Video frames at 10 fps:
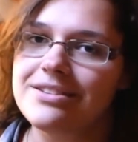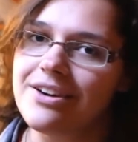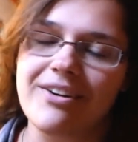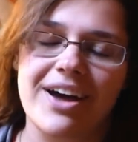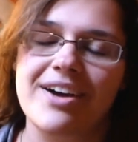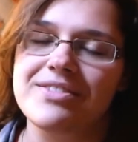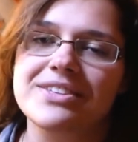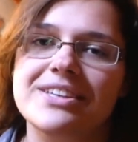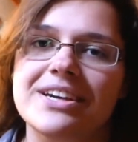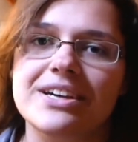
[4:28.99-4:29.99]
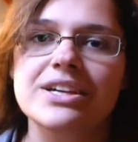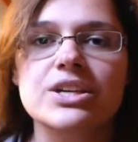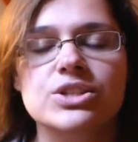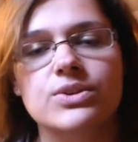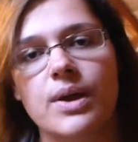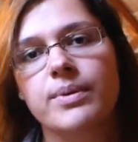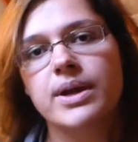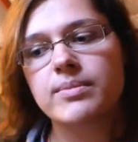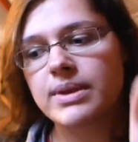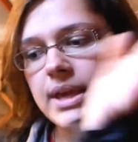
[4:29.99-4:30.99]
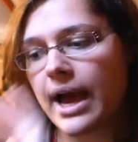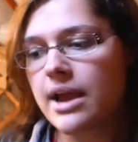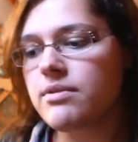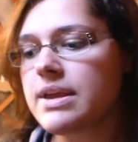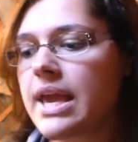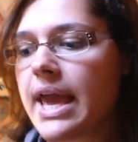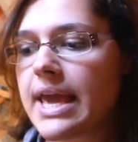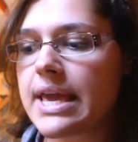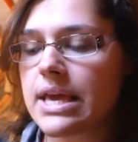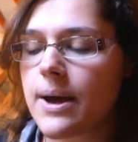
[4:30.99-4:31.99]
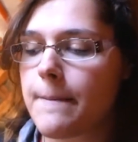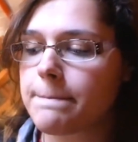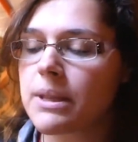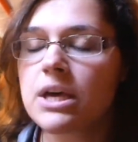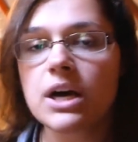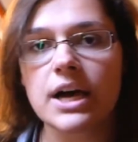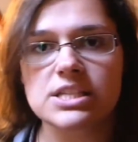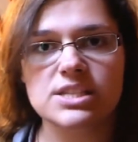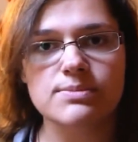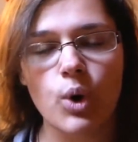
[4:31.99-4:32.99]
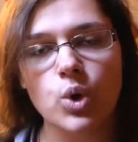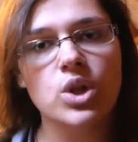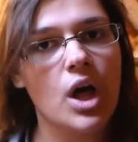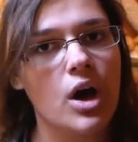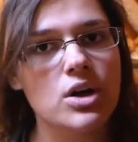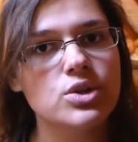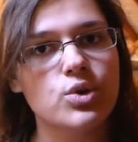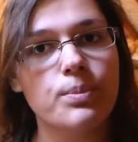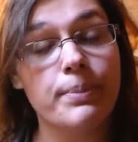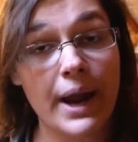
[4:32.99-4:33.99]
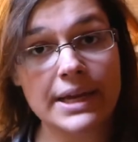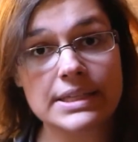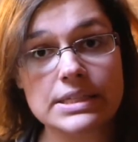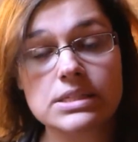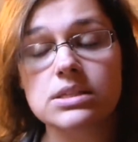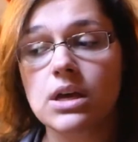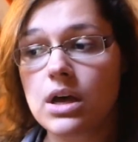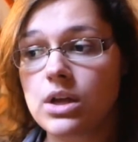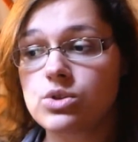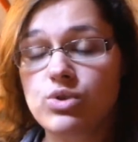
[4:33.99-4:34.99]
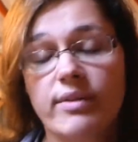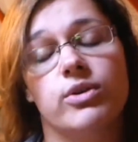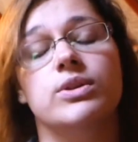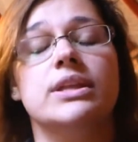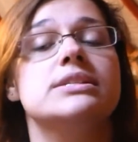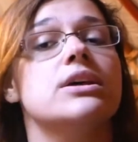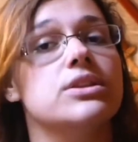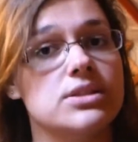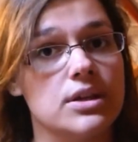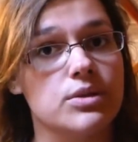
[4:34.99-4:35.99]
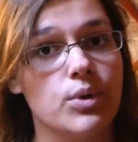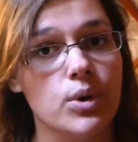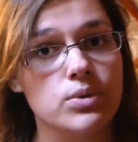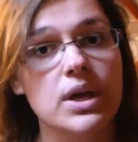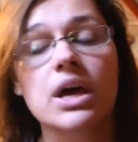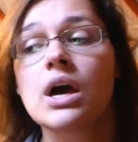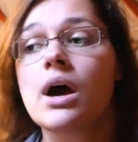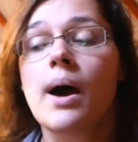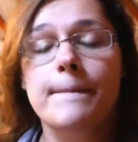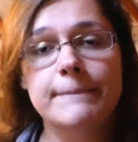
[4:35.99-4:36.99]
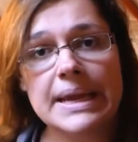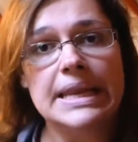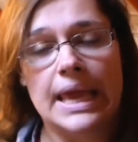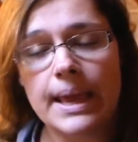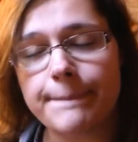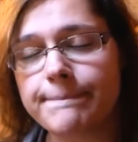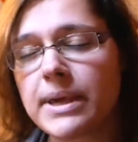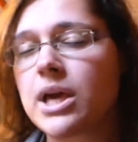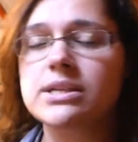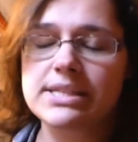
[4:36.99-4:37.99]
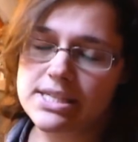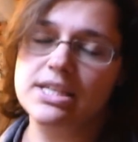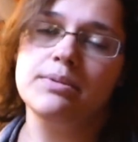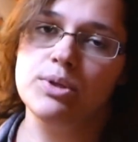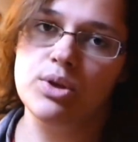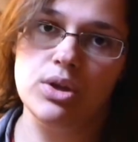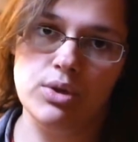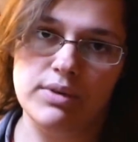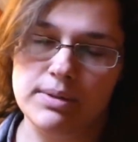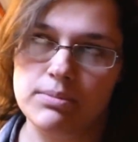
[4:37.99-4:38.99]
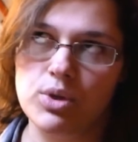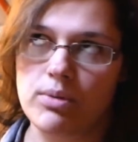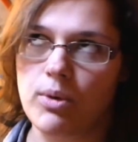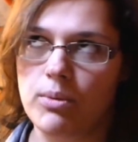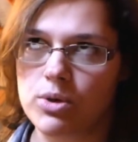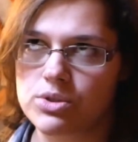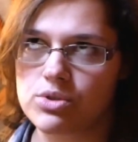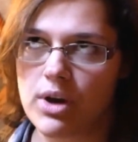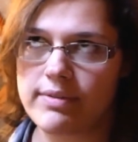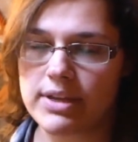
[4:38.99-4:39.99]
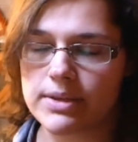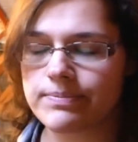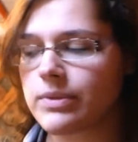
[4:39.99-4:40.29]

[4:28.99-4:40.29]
No, I haven't. Yeah. So yeah, we're gonna be hiring a small car to practice driving on the other side of the road. Mainly him, because he's gonna be doing most of the driving.